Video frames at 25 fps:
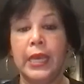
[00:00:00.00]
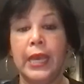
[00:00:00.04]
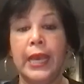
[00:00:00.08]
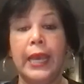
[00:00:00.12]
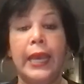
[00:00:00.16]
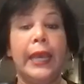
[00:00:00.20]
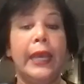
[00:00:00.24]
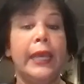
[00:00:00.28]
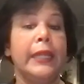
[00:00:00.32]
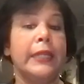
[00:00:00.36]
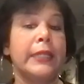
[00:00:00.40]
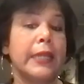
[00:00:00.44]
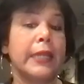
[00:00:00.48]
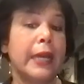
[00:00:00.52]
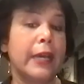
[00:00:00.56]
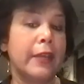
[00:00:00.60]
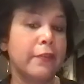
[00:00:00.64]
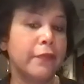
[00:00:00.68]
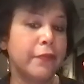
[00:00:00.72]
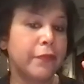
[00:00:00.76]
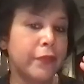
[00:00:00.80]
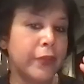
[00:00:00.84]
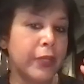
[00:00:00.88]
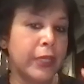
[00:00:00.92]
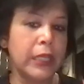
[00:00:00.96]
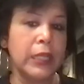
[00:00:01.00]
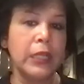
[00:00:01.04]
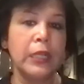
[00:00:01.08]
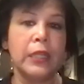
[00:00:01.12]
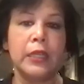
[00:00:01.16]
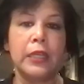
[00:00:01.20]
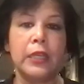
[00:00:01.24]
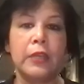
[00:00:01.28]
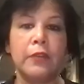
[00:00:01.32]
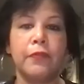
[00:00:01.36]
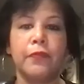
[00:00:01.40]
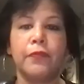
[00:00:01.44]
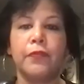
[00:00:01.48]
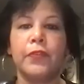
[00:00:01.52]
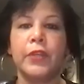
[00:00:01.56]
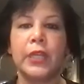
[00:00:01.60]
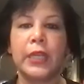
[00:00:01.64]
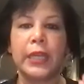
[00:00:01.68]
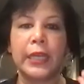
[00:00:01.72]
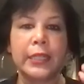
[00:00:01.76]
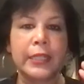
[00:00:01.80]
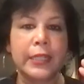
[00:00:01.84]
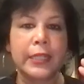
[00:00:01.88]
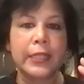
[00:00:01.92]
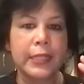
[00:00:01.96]
And I feel if we
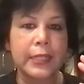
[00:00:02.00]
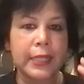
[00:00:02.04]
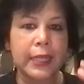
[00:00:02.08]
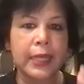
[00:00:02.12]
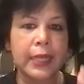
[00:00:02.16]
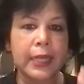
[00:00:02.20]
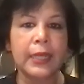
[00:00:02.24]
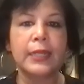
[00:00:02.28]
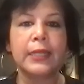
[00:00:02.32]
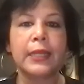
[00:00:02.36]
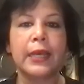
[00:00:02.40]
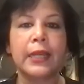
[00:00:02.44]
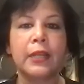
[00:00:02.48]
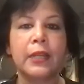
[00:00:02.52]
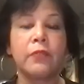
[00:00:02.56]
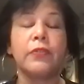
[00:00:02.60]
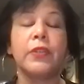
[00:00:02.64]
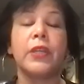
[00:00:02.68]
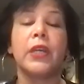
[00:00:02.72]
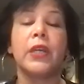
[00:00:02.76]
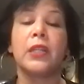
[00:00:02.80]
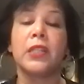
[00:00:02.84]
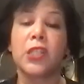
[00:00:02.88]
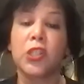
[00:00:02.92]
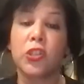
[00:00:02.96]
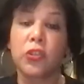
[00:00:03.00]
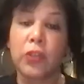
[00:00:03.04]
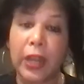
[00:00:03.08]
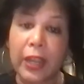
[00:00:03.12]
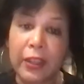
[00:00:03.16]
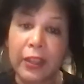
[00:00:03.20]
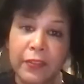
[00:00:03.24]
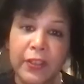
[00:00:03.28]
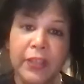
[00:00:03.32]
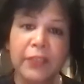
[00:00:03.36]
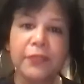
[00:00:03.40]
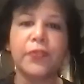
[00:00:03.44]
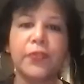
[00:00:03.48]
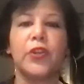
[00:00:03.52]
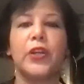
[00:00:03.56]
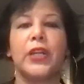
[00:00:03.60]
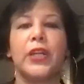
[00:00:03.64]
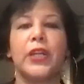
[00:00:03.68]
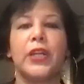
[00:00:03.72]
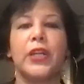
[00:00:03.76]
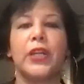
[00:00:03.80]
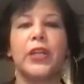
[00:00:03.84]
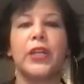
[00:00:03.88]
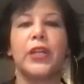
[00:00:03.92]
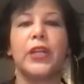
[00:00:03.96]
can say that we are striving for
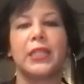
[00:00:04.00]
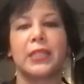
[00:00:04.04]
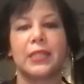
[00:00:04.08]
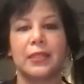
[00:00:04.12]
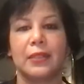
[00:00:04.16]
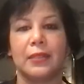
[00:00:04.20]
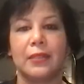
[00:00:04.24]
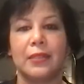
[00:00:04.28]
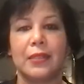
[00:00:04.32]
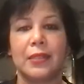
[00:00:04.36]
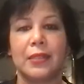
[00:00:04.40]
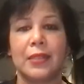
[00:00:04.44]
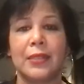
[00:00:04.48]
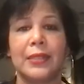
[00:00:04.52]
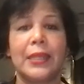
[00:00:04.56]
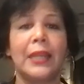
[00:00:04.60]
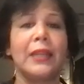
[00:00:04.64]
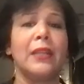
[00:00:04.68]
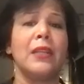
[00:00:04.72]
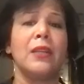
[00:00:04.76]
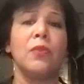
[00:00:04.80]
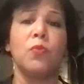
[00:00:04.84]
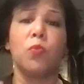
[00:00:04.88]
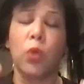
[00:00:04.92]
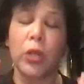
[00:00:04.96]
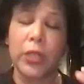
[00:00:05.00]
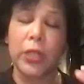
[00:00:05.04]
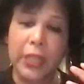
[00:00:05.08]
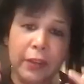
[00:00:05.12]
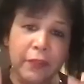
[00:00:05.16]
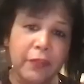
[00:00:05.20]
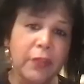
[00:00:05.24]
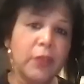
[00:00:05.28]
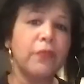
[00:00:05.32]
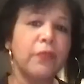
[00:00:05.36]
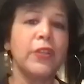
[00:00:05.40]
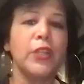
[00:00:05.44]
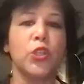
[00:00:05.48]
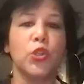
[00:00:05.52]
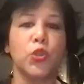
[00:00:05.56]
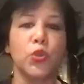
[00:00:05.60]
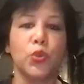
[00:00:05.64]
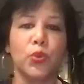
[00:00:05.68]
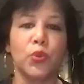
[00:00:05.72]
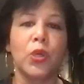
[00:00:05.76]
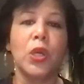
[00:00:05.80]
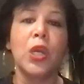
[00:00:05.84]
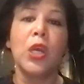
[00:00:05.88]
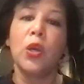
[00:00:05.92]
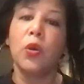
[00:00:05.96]
excellence, that in whatever we
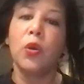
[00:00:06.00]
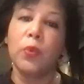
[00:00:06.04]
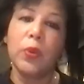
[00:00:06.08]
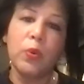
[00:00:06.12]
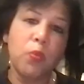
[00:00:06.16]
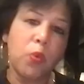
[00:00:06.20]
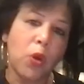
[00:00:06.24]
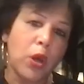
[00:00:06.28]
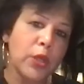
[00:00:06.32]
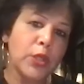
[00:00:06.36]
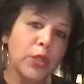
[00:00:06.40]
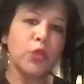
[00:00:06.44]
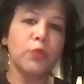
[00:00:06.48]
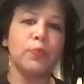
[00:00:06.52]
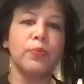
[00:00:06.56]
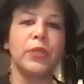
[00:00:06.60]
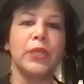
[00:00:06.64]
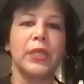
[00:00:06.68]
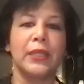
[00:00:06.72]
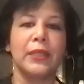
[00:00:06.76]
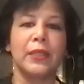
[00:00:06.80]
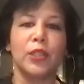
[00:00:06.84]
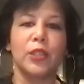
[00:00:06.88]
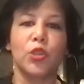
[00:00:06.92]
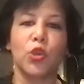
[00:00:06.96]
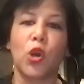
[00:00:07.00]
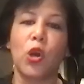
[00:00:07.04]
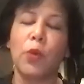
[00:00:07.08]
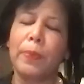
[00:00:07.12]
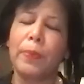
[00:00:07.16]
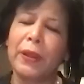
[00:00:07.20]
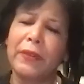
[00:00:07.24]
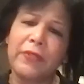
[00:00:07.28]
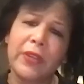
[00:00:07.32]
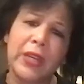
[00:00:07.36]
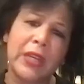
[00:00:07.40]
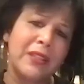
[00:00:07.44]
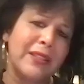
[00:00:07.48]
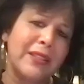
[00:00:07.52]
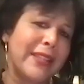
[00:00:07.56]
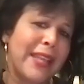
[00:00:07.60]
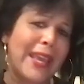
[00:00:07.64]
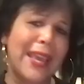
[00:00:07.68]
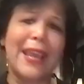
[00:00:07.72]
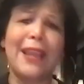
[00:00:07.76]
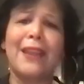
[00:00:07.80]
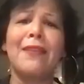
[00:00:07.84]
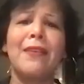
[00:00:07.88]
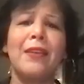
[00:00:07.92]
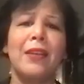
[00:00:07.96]
do, we want to be at the top and we are
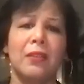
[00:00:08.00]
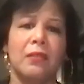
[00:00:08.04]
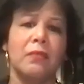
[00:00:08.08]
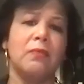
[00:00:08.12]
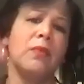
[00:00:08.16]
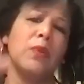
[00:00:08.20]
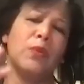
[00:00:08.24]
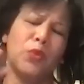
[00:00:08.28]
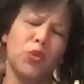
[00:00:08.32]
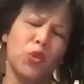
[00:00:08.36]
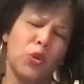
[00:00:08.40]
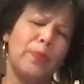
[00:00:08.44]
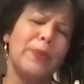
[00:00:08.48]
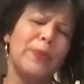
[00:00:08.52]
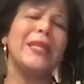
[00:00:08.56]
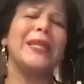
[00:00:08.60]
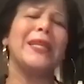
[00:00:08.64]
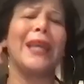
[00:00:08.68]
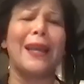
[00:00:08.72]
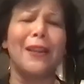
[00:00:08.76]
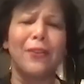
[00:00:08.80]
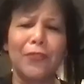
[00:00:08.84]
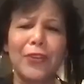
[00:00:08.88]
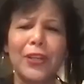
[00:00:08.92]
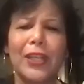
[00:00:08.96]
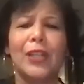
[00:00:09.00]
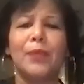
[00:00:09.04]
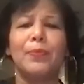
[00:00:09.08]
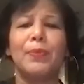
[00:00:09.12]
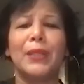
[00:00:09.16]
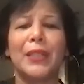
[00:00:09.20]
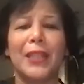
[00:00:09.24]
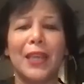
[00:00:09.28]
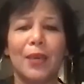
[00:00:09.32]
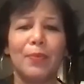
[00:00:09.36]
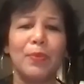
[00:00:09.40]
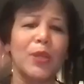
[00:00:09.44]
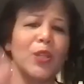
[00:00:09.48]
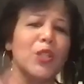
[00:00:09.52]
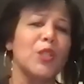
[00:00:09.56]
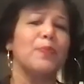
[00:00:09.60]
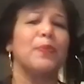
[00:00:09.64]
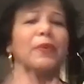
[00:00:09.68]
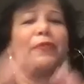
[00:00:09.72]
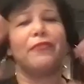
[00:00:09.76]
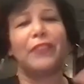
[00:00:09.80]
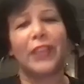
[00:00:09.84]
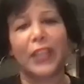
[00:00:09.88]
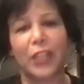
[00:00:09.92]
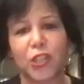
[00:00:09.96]
there. Nobody can really be there because
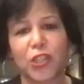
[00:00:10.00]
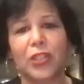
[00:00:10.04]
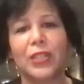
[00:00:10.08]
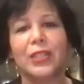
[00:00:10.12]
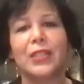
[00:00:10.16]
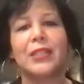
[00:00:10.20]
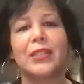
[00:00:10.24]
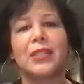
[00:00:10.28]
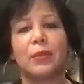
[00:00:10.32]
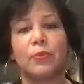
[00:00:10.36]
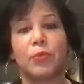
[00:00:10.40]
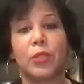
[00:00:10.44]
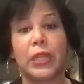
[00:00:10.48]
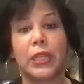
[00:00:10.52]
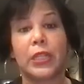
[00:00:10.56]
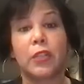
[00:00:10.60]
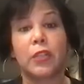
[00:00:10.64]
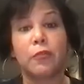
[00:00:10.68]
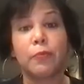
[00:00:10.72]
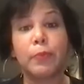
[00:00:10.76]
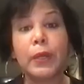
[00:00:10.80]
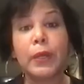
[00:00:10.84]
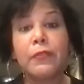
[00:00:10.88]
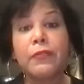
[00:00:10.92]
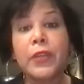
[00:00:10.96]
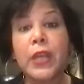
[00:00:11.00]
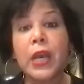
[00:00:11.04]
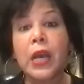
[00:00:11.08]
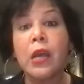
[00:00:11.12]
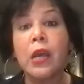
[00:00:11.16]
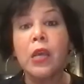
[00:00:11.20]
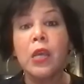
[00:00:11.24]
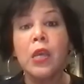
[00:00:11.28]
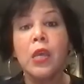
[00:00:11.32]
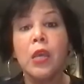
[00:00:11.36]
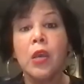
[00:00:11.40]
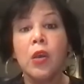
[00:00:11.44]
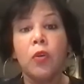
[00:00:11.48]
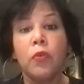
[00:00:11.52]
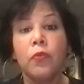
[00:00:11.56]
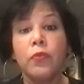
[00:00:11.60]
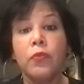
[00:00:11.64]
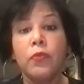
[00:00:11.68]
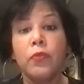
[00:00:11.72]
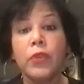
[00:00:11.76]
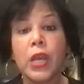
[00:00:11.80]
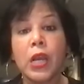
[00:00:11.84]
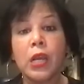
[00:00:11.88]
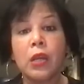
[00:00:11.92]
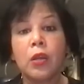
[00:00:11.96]
perfection is subjective, but we are
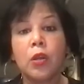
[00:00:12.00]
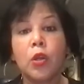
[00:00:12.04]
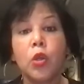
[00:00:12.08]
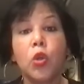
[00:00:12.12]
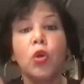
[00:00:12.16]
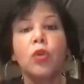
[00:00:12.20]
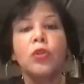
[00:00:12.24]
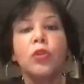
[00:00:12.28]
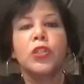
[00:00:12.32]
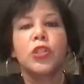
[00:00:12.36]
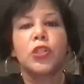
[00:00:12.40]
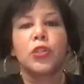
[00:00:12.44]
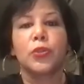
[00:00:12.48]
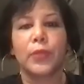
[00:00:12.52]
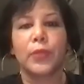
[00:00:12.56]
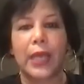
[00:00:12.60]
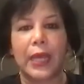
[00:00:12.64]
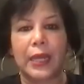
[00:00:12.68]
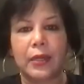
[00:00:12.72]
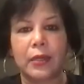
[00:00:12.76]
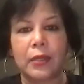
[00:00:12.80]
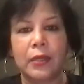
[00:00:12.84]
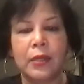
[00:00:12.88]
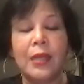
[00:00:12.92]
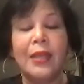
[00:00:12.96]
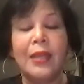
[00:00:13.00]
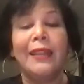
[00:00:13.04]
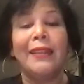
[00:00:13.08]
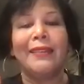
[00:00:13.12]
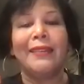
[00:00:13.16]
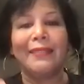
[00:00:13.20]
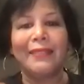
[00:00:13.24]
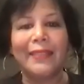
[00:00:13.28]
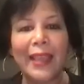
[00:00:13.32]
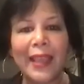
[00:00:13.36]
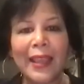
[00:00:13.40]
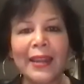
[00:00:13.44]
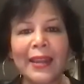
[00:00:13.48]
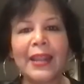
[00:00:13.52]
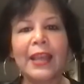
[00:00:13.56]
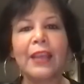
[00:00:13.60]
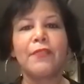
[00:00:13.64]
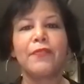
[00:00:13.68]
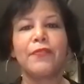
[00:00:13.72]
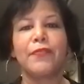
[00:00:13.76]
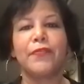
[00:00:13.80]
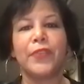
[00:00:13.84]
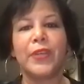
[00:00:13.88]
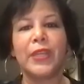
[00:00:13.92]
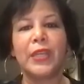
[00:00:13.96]
we are close to that then
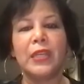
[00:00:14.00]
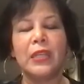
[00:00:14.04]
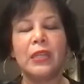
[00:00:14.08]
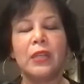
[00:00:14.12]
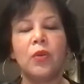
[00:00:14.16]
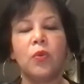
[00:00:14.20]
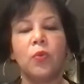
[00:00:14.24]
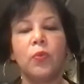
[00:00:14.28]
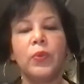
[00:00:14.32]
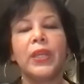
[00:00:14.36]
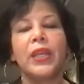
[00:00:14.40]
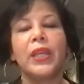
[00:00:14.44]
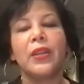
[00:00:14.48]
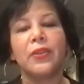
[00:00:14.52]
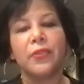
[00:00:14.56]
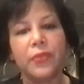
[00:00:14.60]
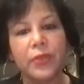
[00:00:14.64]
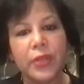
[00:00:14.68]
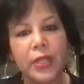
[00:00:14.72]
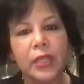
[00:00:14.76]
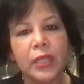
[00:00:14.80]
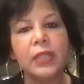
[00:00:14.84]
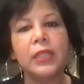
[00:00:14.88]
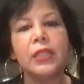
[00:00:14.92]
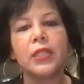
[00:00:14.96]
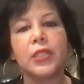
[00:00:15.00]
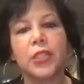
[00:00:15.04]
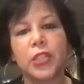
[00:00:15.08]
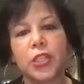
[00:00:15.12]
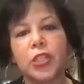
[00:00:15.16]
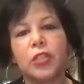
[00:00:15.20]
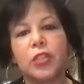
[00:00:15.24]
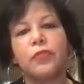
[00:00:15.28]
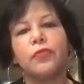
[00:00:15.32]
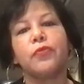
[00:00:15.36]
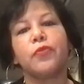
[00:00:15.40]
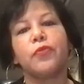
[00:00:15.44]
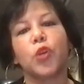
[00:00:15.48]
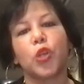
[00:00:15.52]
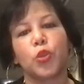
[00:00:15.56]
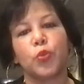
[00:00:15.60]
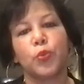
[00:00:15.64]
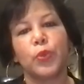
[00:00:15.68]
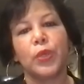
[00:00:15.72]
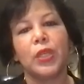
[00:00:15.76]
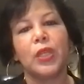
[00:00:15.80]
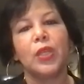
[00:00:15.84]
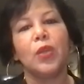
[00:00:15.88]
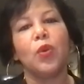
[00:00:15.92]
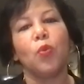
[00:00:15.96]
I feel we can really achieve what
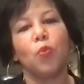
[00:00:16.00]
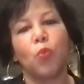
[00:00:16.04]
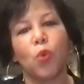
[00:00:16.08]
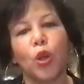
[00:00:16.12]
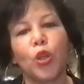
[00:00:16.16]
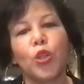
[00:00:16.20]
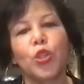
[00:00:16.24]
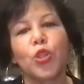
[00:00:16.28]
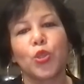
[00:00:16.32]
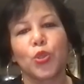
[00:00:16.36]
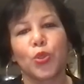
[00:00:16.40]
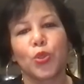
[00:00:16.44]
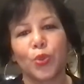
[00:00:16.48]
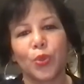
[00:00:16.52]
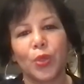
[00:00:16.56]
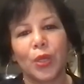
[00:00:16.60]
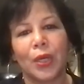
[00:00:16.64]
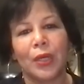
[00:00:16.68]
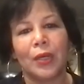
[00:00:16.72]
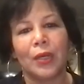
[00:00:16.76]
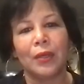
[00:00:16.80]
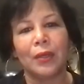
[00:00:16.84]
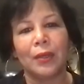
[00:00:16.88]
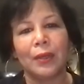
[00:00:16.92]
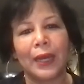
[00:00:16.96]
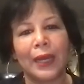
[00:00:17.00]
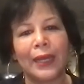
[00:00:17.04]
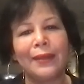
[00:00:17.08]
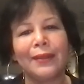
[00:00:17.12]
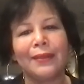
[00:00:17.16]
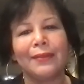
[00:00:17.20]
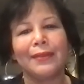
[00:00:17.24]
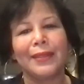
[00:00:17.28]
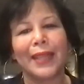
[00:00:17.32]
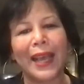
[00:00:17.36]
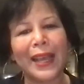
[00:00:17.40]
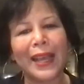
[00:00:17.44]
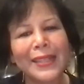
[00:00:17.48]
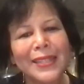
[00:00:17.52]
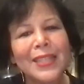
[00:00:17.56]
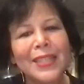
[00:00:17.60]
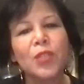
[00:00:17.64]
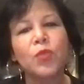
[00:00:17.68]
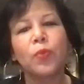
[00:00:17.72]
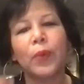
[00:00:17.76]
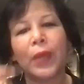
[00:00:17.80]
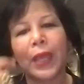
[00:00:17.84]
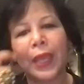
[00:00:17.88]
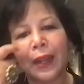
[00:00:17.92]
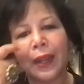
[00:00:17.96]
we want to. Uh, and that
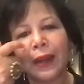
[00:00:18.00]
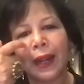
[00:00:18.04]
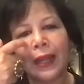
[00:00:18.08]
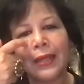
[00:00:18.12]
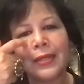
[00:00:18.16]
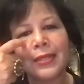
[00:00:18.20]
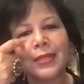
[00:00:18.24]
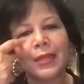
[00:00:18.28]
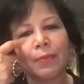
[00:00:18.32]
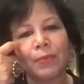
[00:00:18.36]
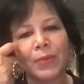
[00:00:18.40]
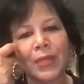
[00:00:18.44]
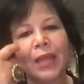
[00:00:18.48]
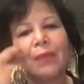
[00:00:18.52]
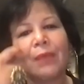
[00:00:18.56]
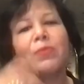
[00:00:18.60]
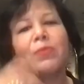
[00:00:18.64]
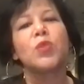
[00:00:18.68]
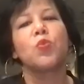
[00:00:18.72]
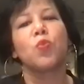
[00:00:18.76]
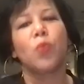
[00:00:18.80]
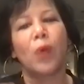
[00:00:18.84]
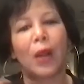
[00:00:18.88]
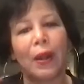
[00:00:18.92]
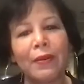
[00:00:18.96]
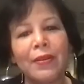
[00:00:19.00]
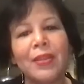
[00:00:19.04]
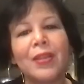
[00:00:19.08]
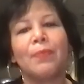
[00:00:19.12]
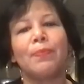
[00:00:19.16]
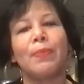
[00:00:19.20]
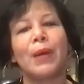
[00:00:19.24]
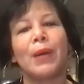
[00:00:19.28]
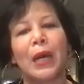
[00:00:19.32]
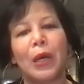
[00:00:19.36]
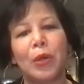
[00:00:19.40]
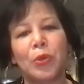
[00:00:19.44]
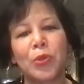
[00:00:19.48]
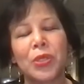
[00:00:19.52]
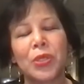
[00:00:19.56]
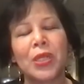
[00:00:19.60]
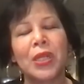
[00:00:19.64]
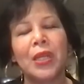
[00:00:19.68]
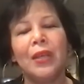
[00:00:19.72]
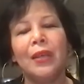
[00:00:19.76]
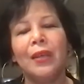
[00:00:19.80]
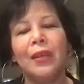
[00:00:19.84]
is where I sometimes worry about